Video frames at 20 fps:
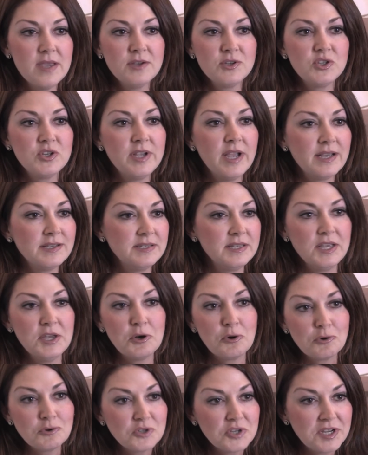She has the
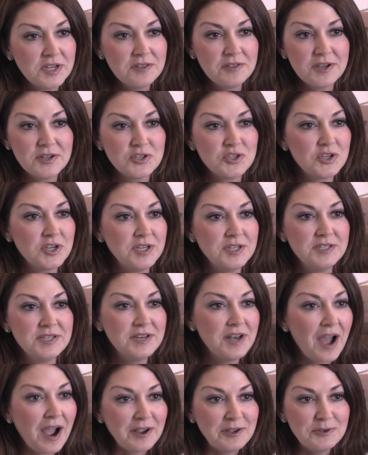energy that she
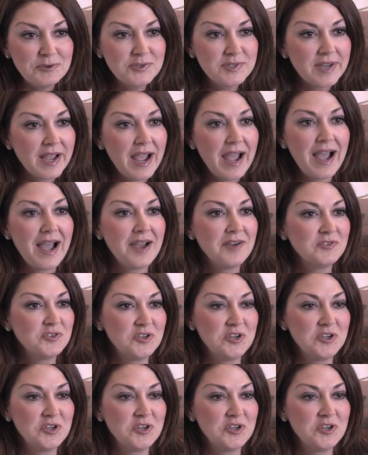did not used to have.